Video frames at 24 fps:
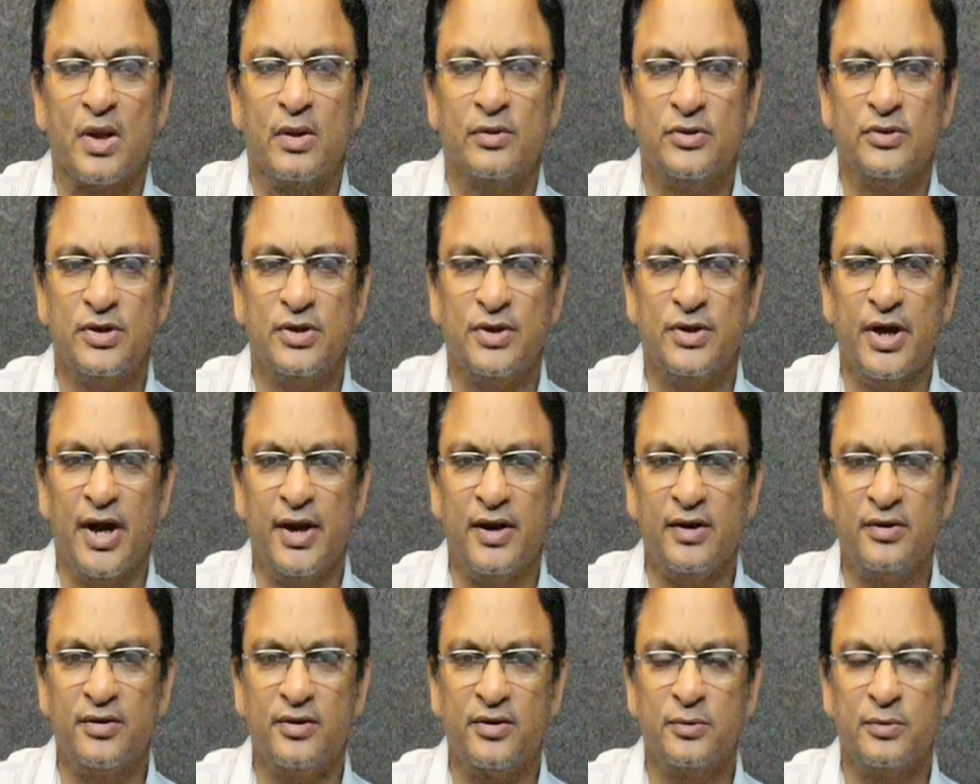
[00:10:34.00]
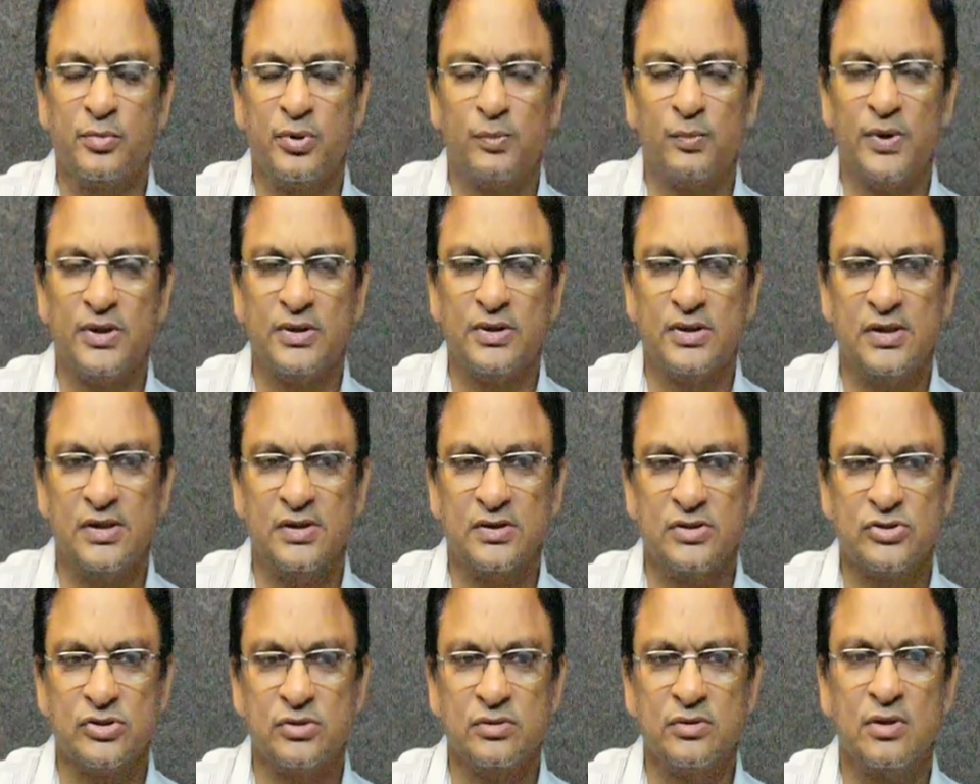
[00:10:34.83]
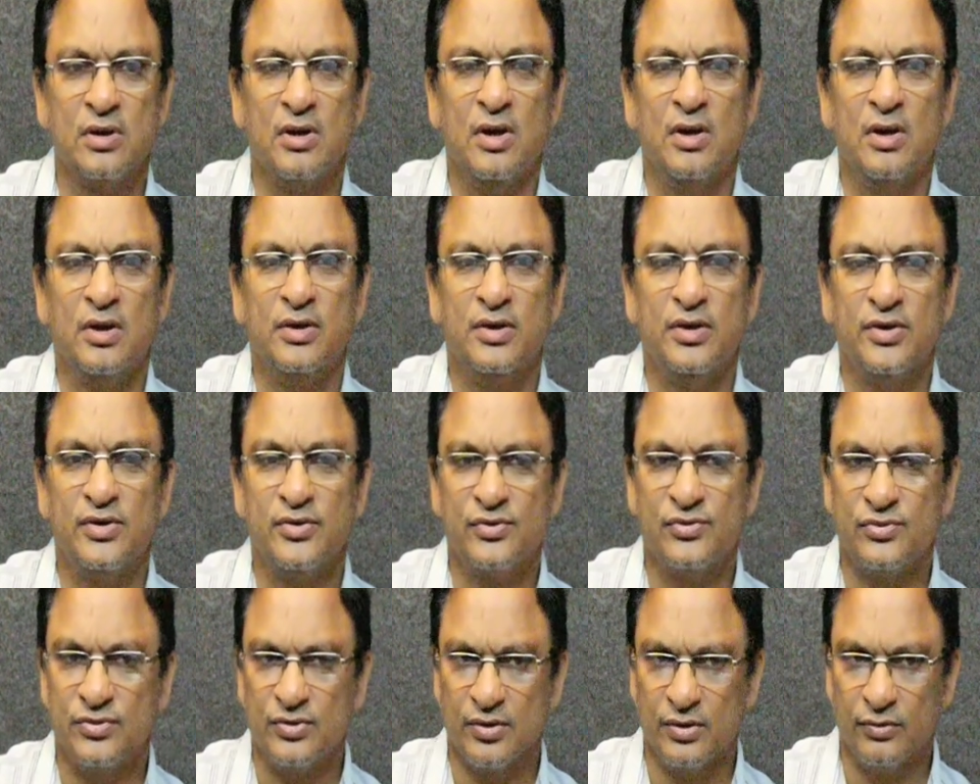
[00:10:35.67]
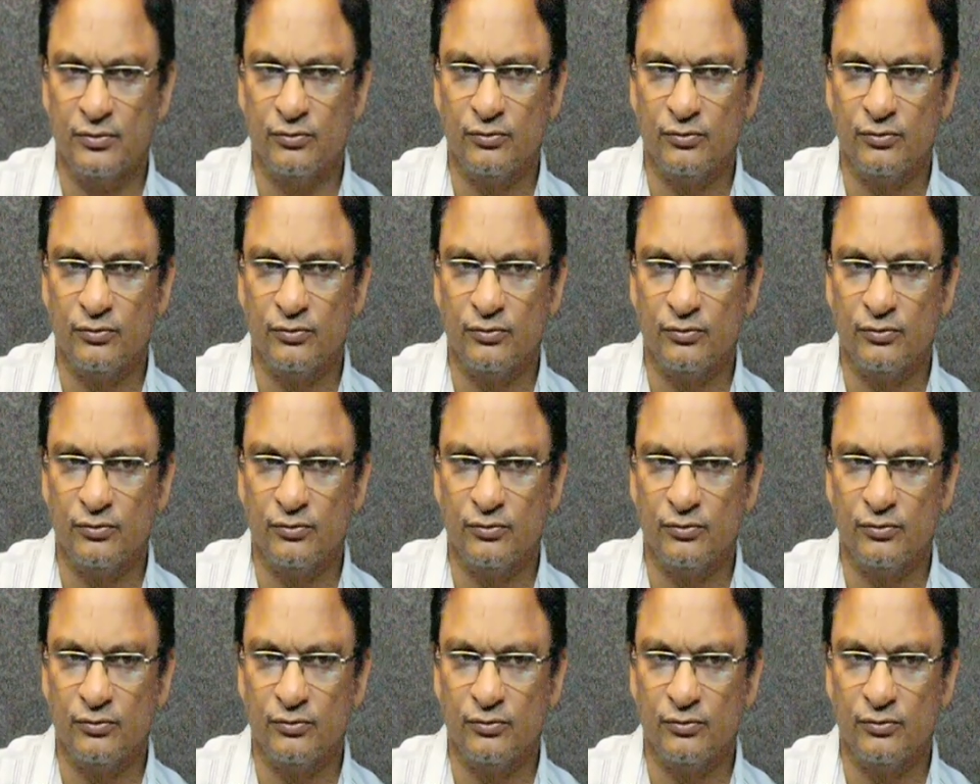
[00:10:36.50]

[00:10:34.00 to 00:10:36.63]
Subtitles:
The directory implementation is